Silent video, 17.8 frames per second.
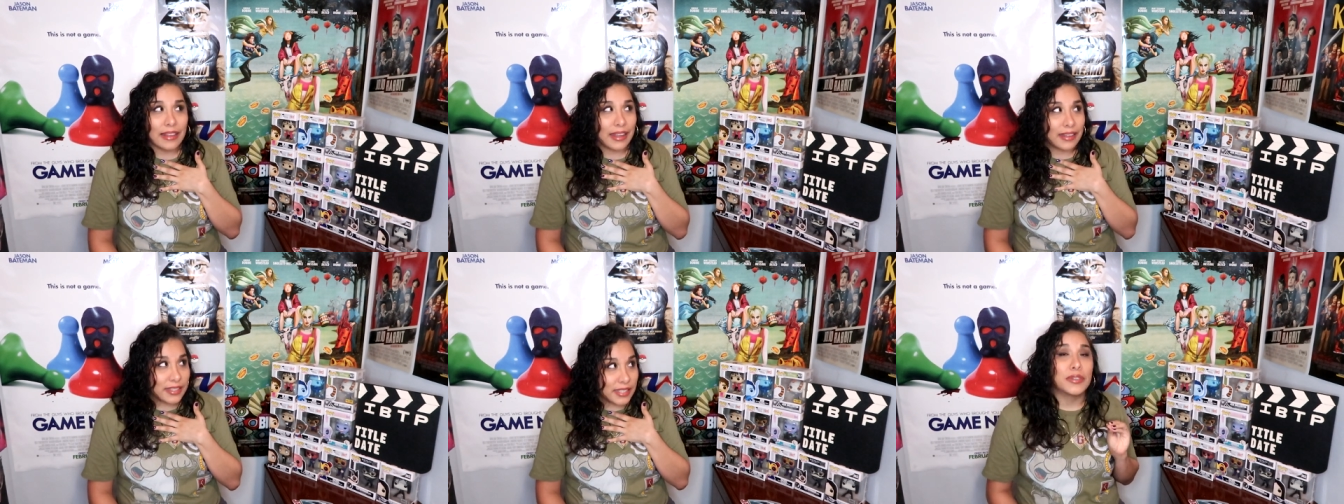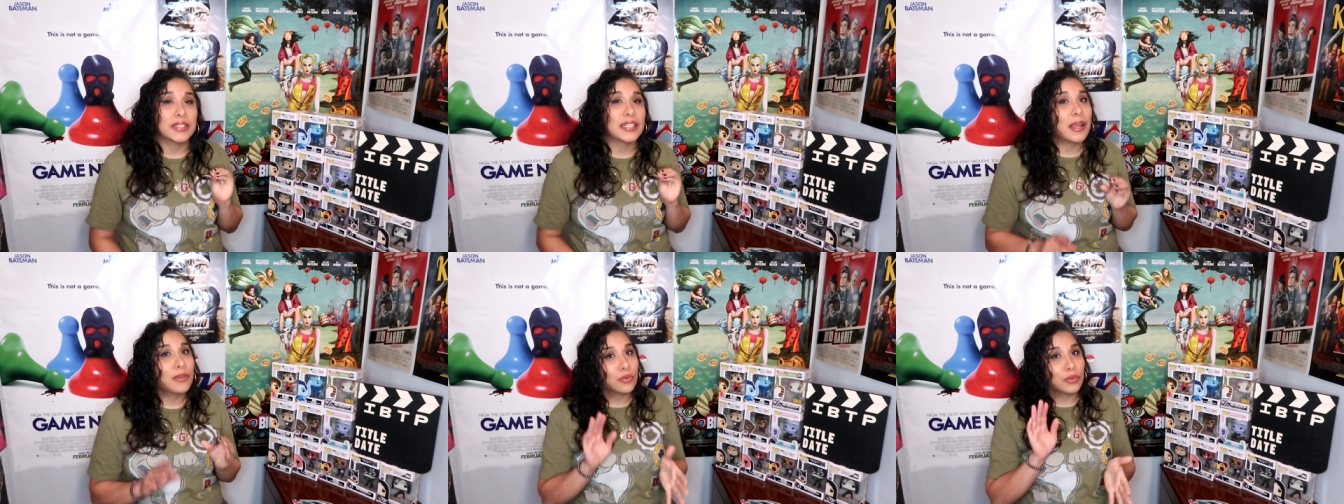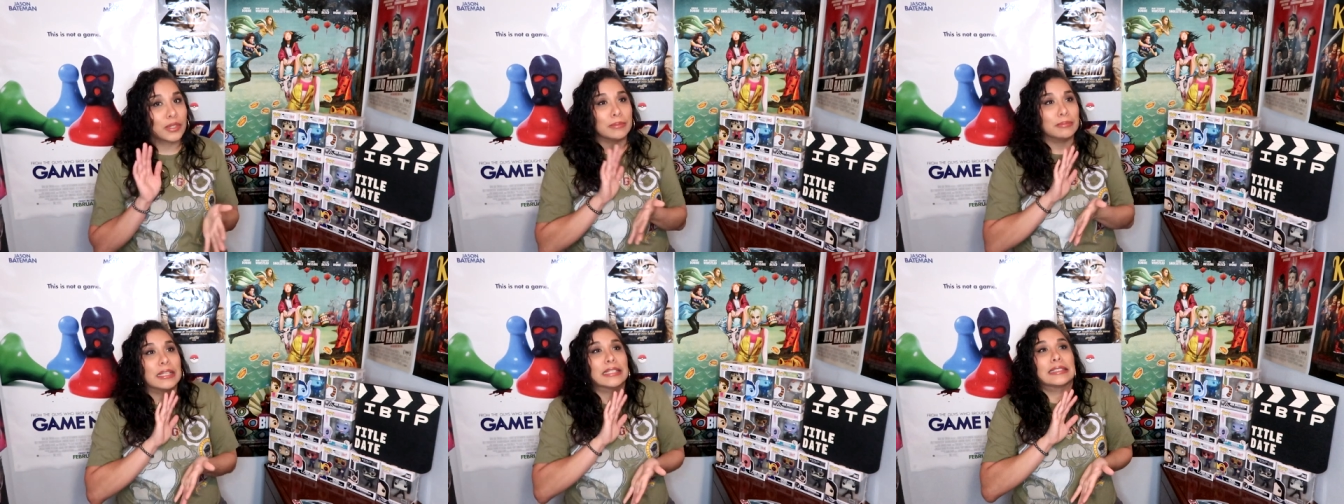Like those times
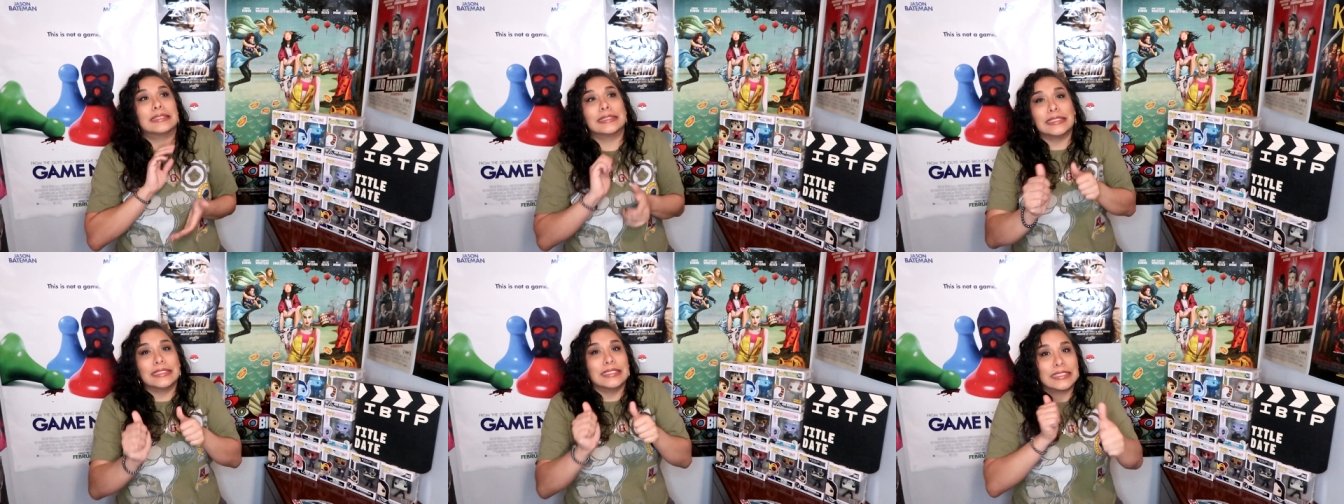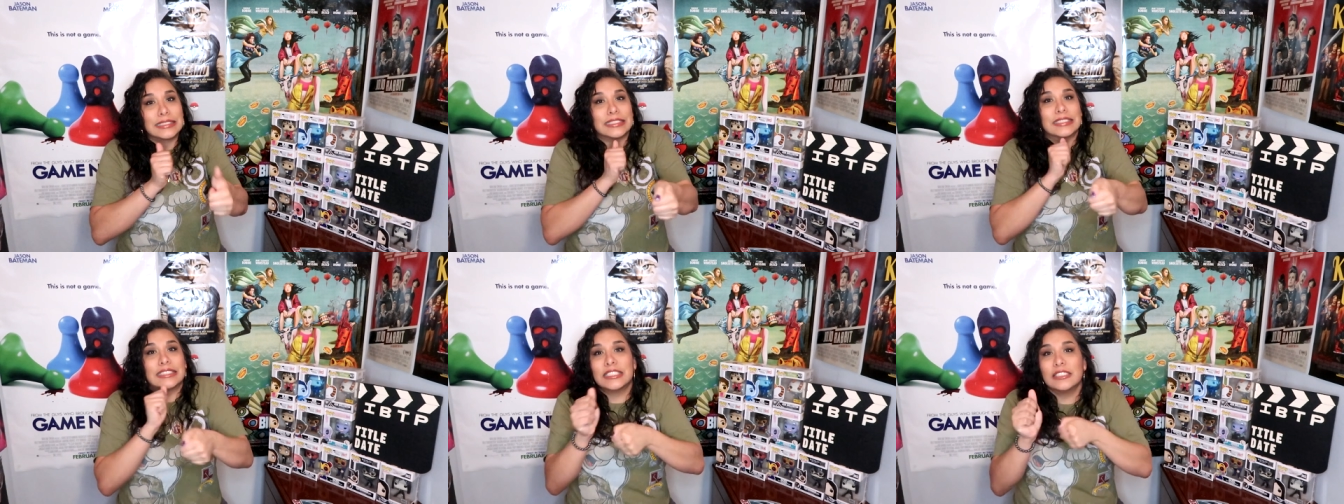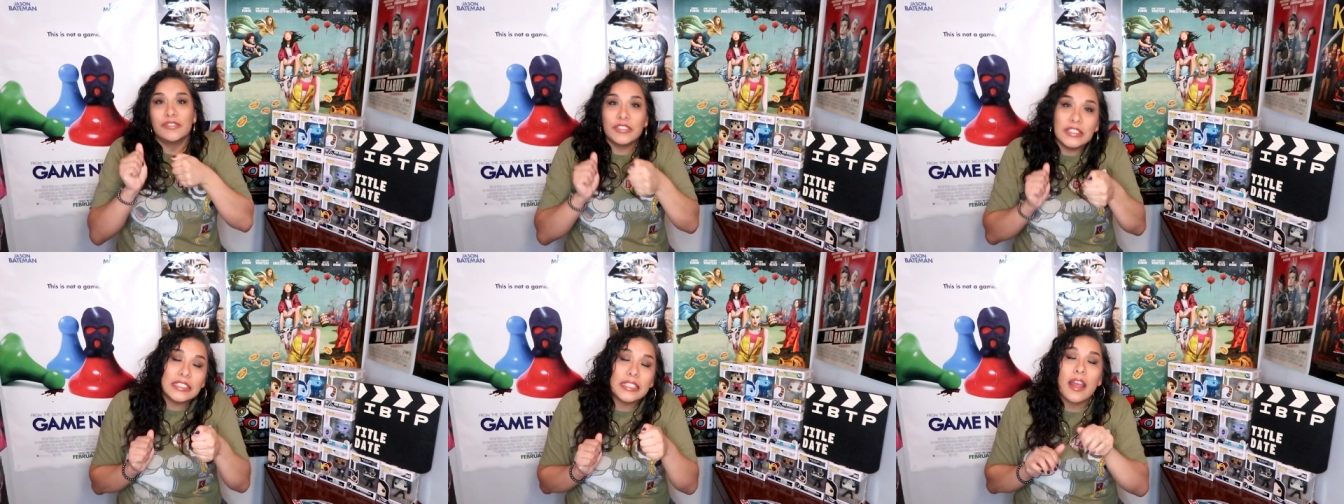where I'm like, no, not the
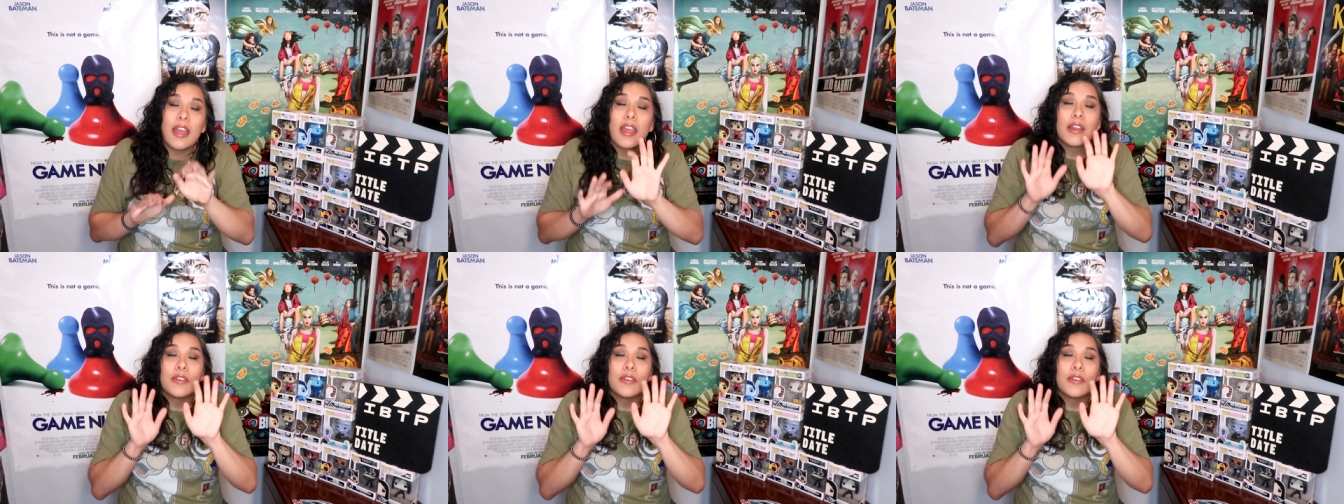TV.